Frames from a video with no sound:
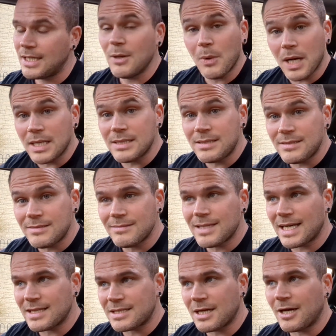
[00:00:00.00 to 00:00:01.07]
It was
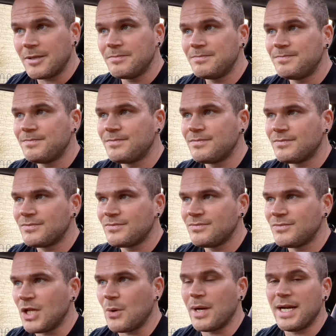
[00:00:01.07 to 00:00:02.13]
at the
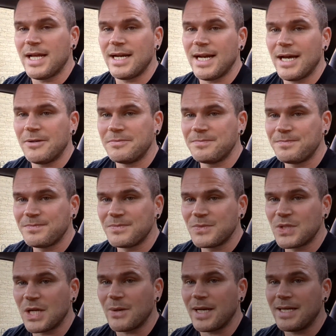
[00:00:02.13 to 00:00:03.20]
time, nowhere near now.
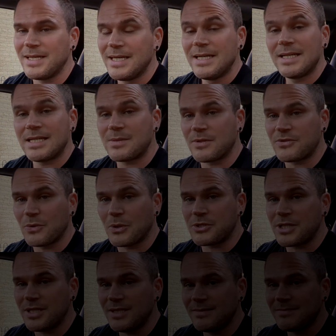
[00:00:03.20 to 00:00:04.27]
So anyway, thanks so much for
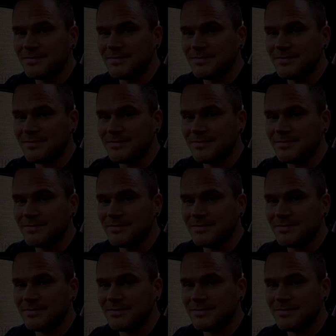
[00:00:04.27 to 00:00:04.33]
watching.